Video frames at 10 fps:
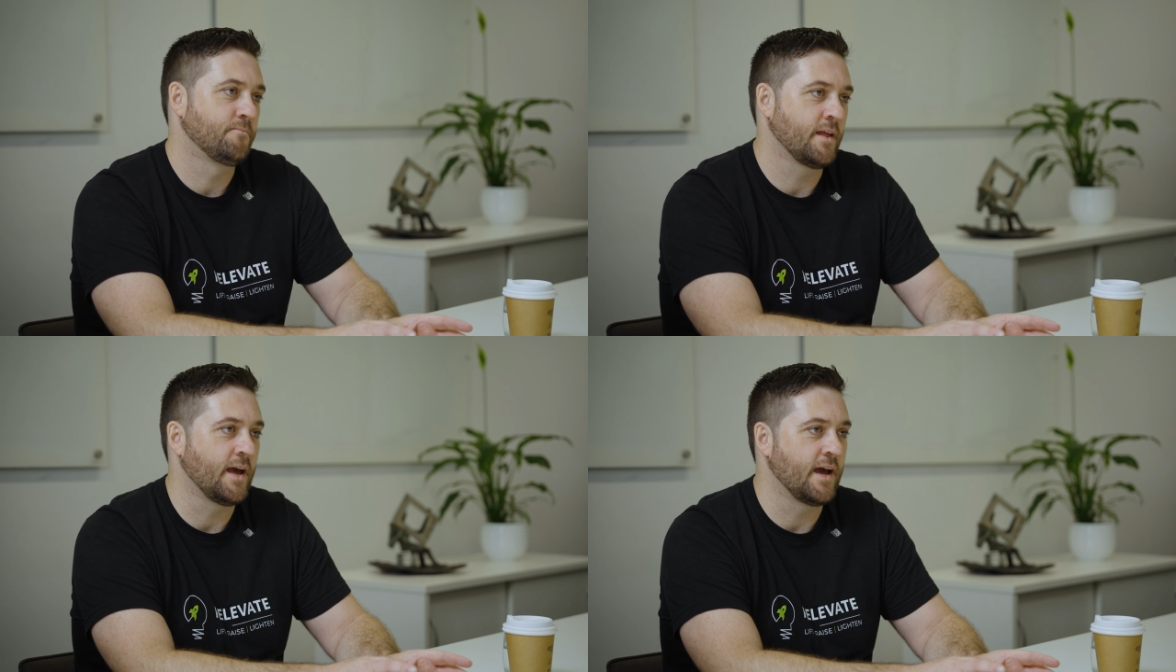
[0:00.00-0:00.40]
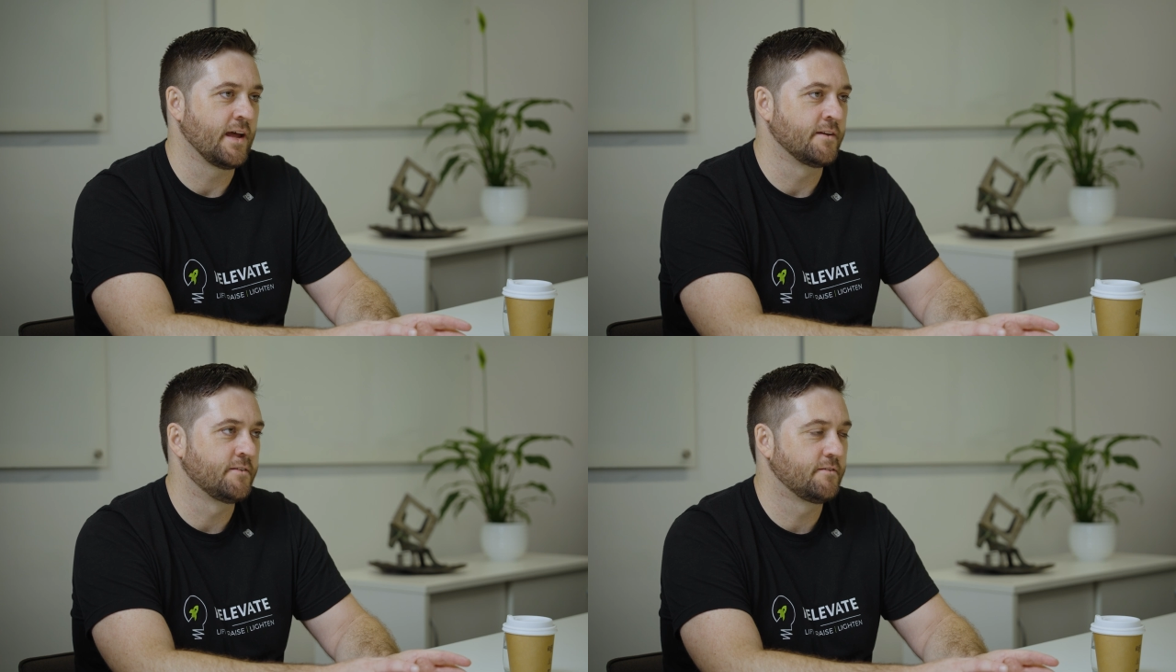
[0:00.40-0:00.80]
They
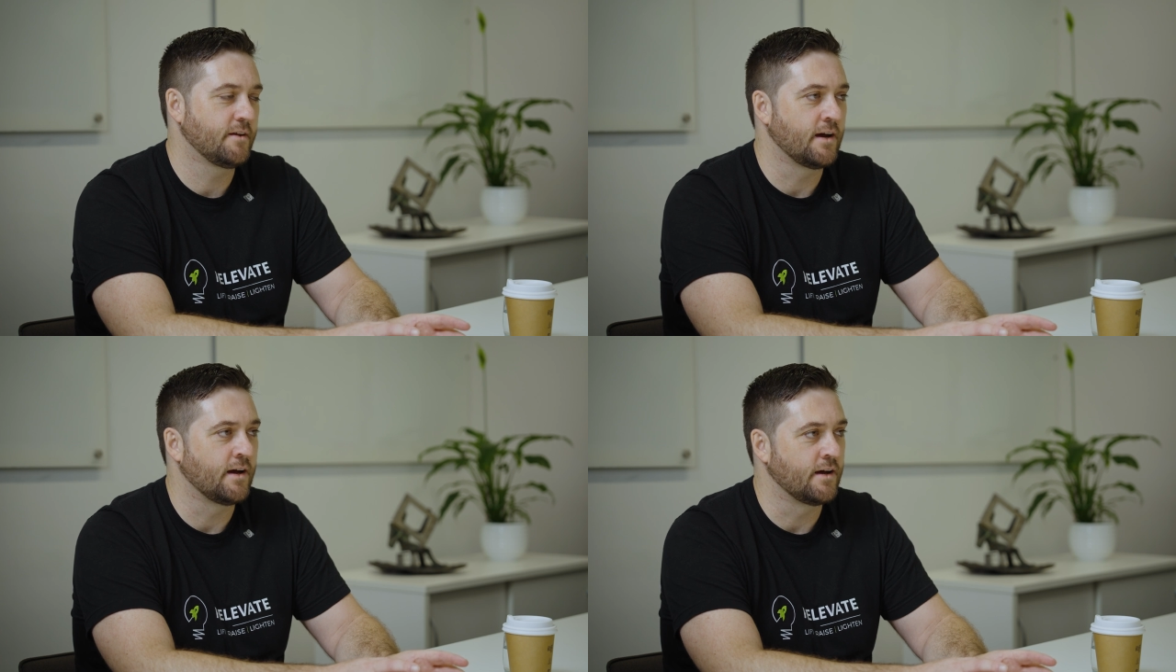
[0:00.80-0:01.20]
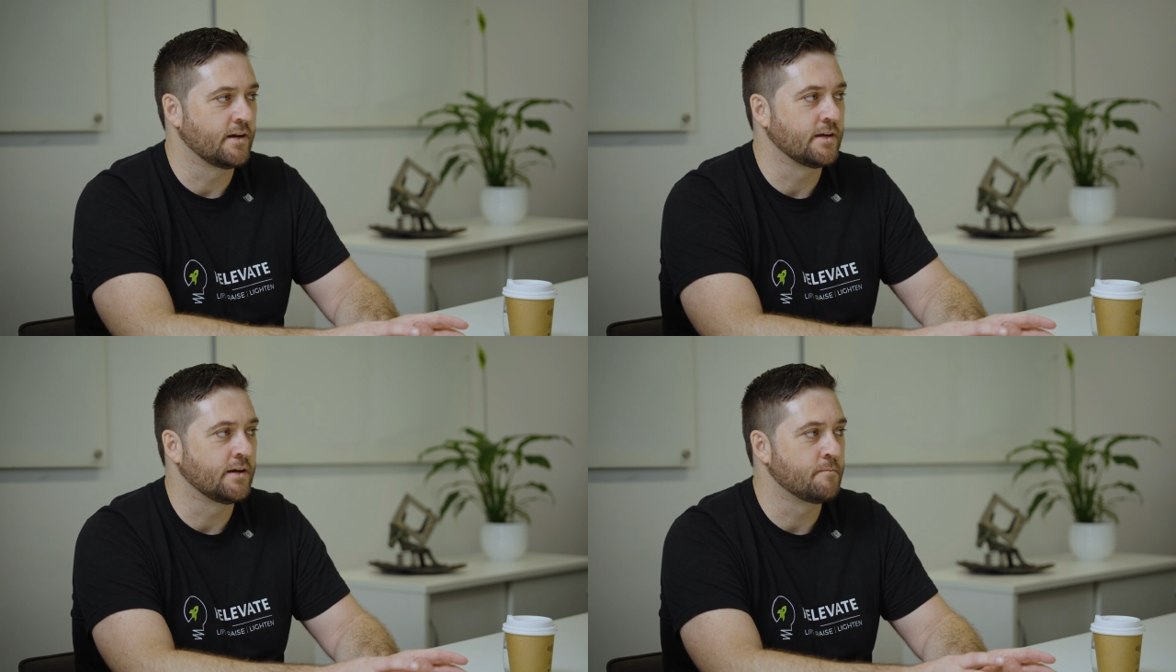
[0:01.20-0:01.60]
had
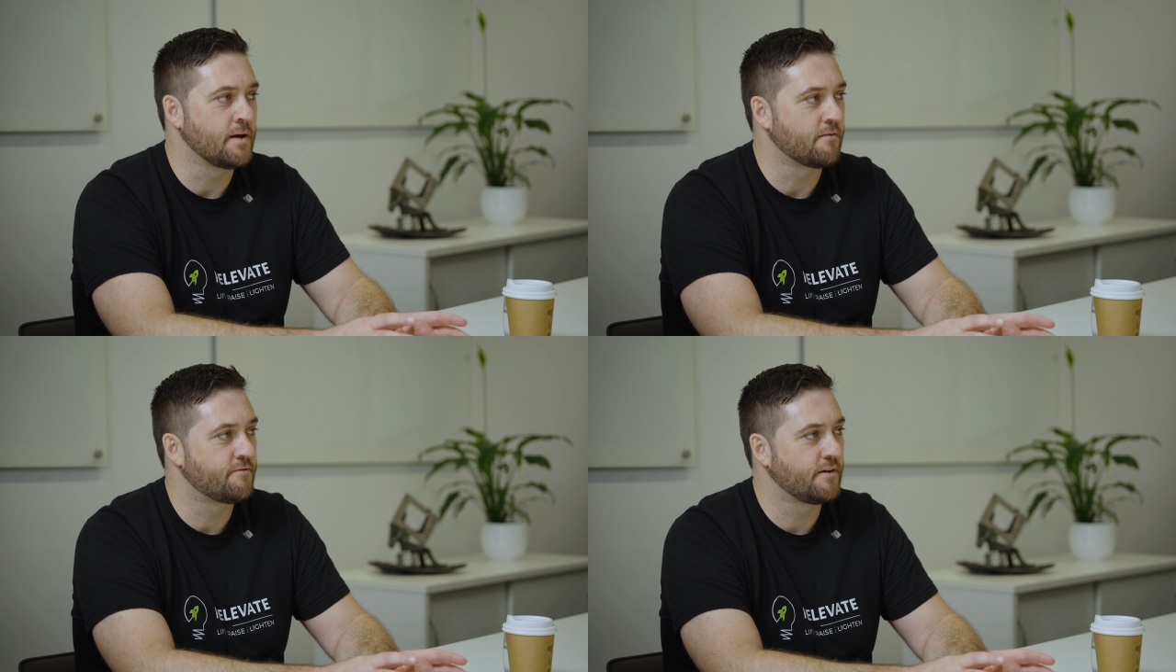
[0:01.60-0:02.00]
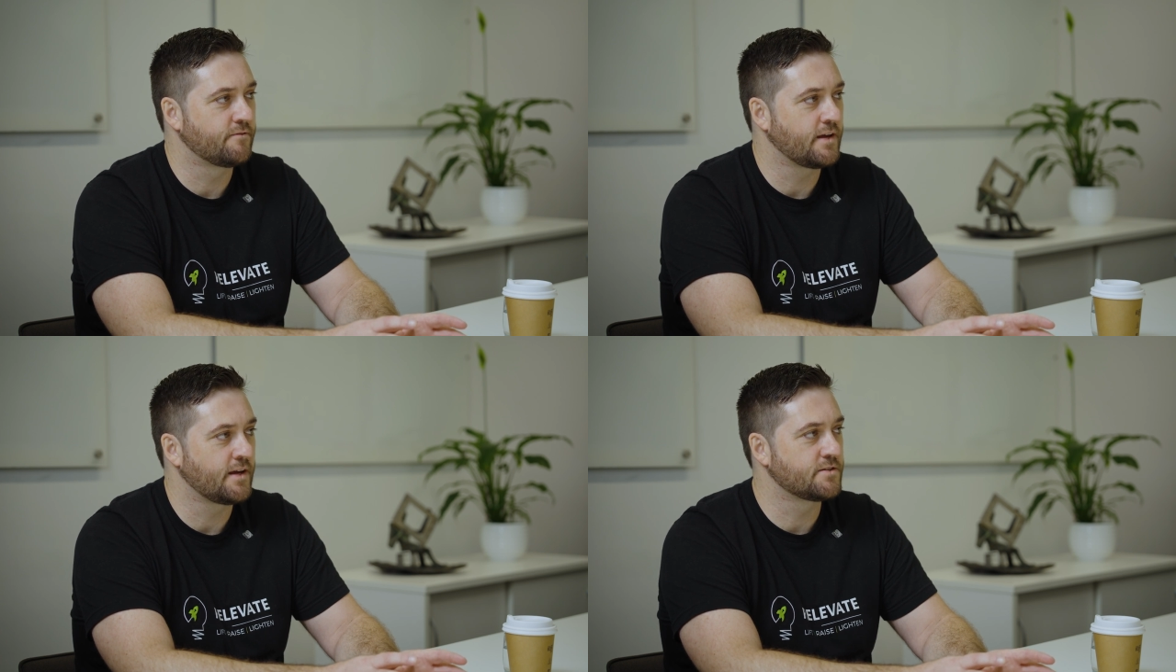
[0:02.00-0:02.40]
about
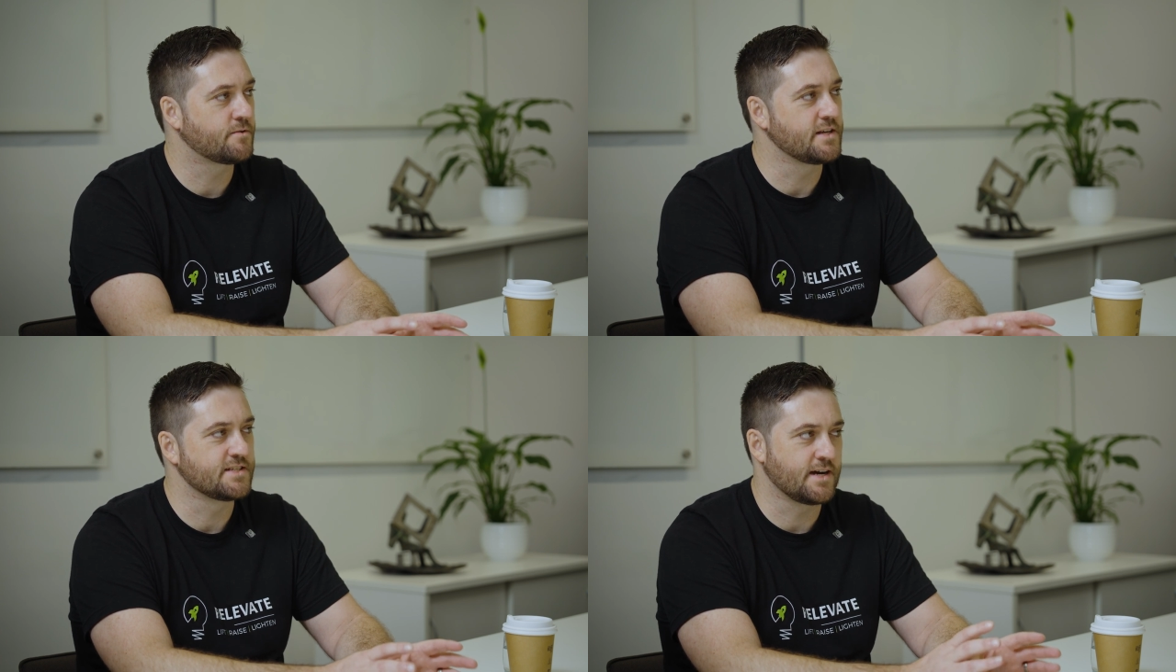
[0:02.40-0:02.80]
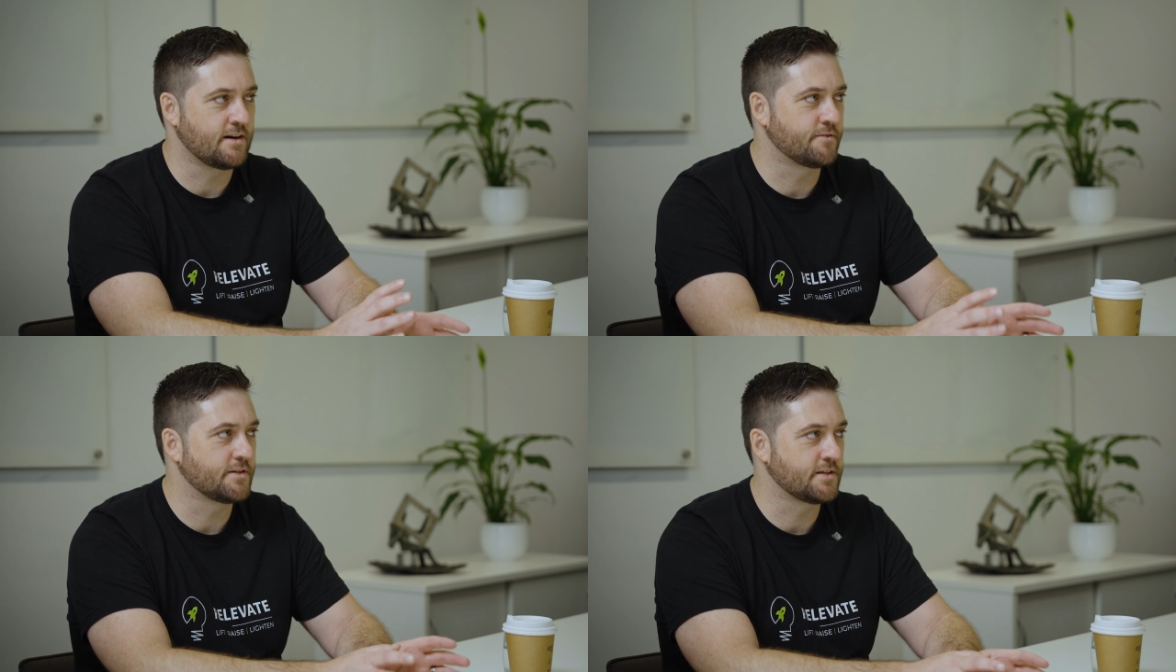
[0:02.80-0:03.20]
15, 20
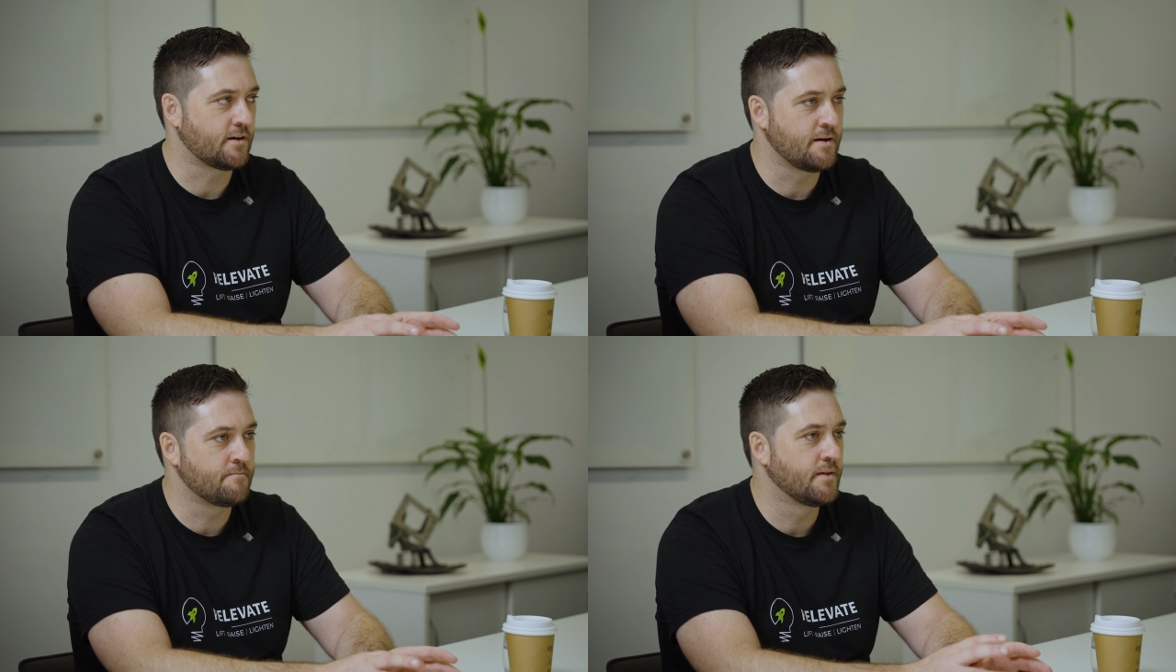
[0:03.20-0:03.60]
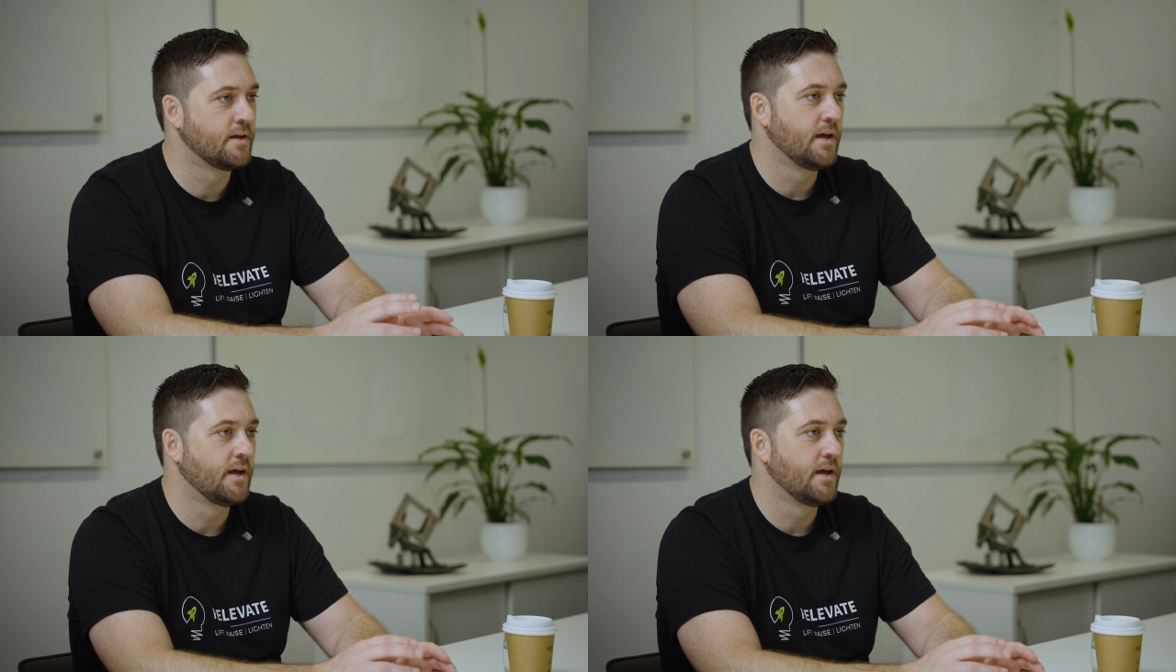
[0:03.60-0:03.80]
staff at the time,